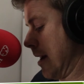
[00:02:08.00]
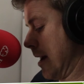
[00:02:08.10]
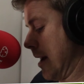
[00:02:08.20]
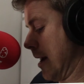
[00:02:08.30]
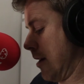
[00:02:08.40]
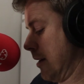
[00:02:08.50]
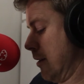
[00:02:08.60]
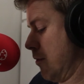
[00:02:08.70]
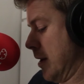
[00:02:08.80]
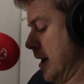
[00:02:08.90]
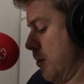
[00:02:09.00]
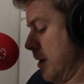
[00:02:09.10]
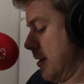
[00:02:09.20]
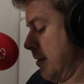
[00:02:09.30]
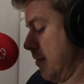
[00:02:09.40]
uh, I'd agree
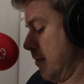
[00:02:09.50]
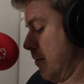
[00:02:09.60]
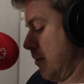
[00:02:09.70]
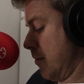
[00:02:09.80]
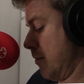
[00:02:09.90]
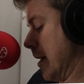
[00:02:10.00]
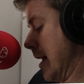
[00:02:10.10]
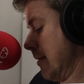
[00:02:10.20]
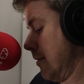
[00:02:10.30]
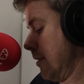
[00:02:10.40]
with well,